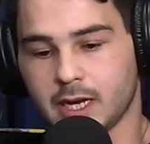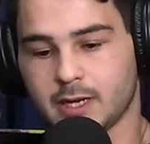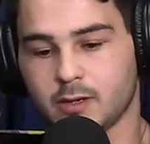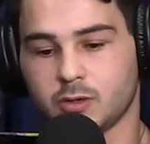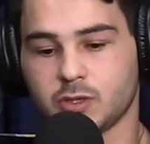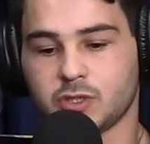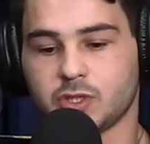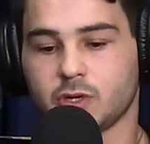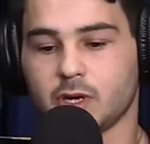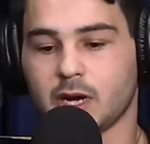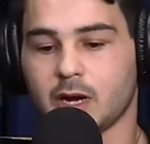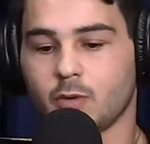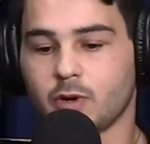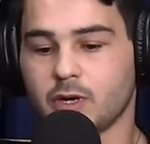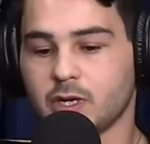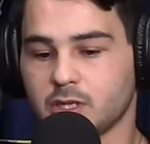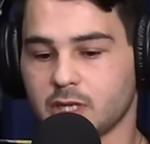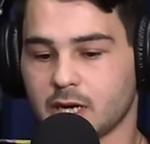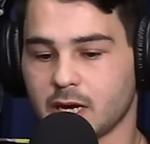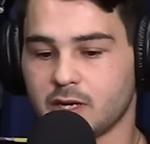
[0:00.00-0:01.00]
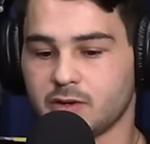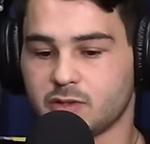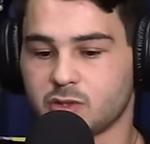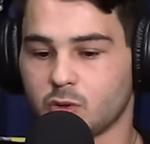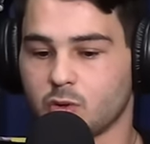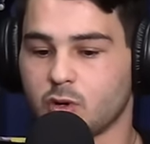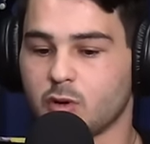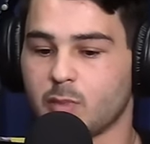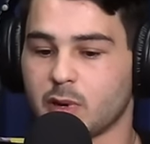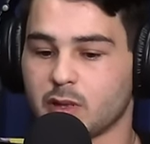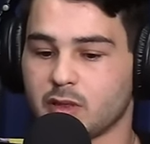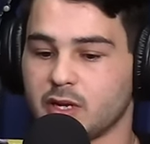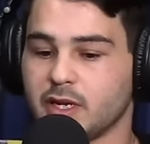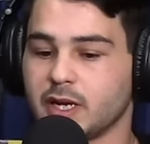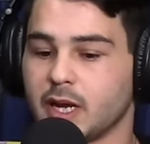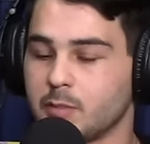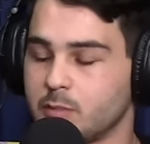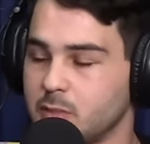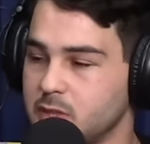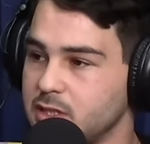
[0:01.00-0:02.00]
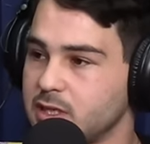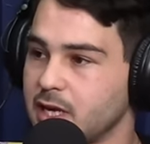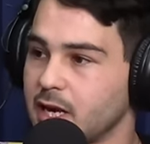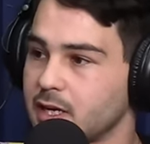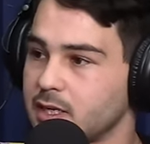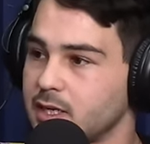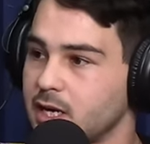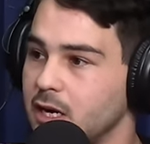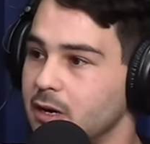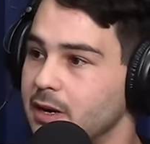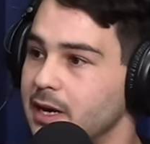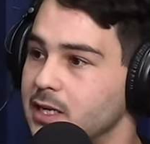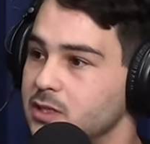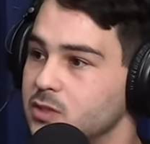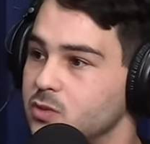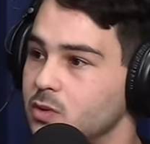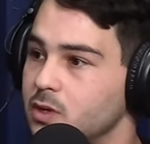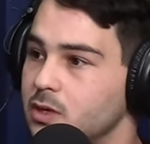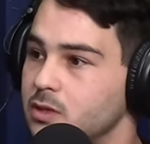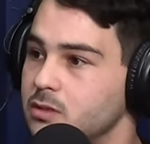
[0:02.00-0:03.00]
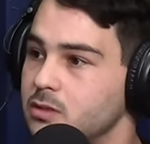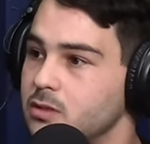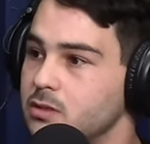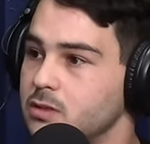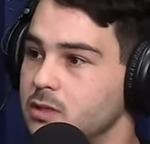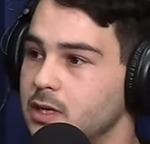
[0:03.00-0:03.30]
And also, I want to kind of talk about the numbers gang now as well.